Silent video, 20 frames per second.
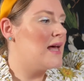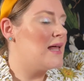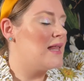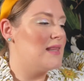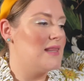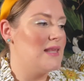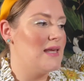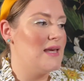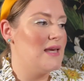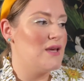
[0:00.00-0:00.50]

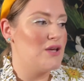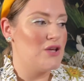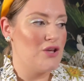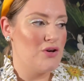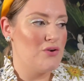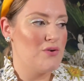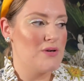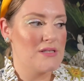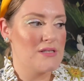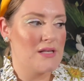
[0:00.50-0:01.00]
The
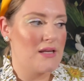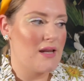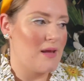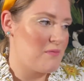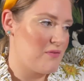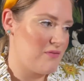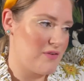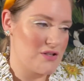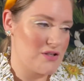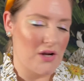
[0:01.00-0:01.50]
hue is the name
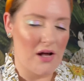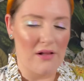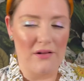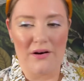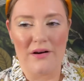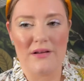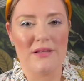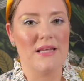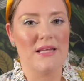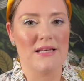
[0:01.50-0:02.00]
of each
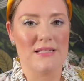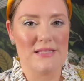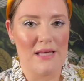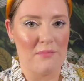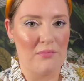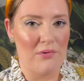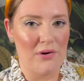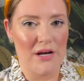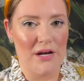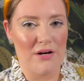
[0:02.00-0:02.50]
color. The
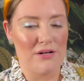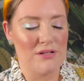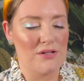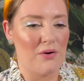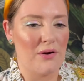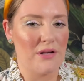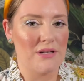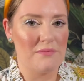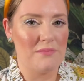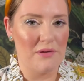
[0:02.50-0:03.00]
example here is
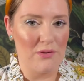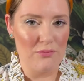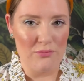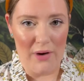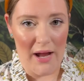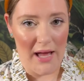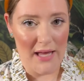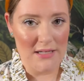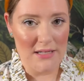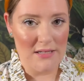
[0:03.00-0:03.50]
going to be
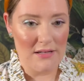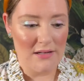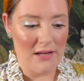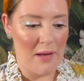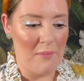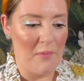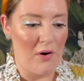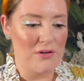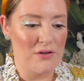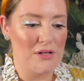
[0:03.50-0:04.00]
red.
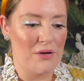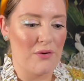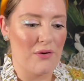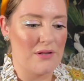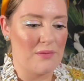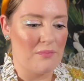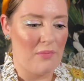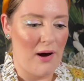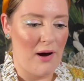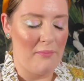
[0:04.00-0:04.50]
I'm also going
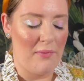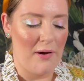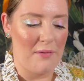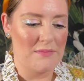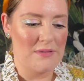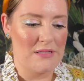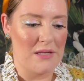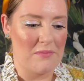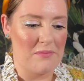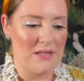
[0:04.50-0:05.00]
to pop up
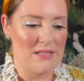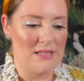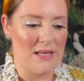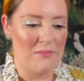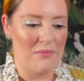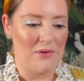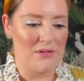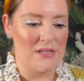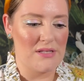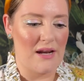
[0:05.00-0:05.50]
some
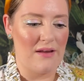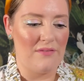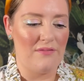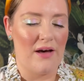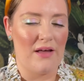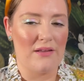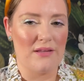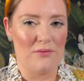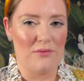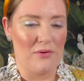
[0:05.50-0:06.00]
examples that I
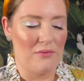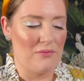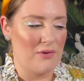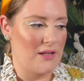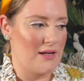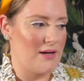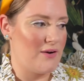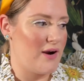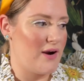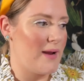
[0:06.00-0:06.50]
found that were
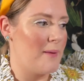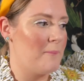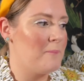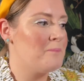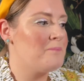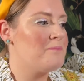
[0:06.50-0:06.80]
really great.